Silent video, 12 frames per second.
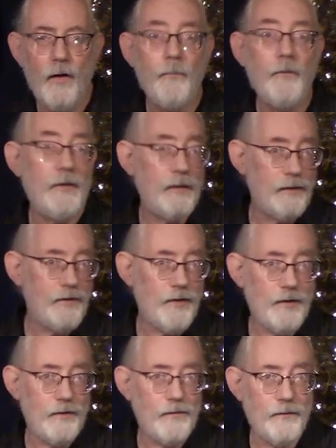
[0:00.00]
Hopefully a
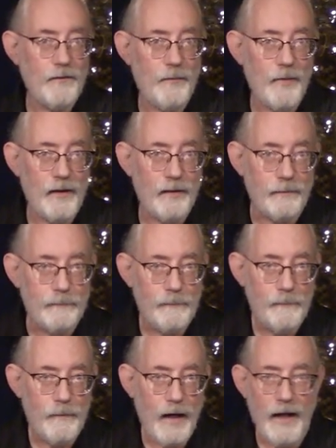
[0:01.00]
change for the better.
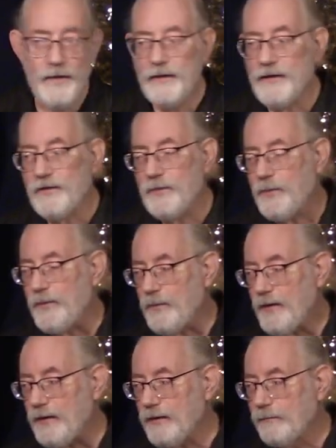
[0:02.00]
I think it's been
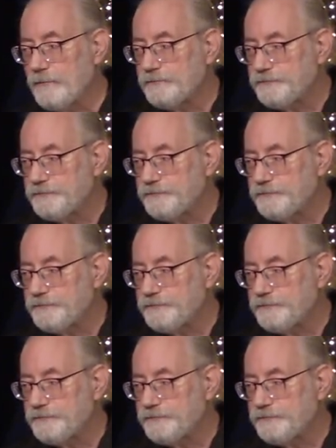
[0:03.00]
better.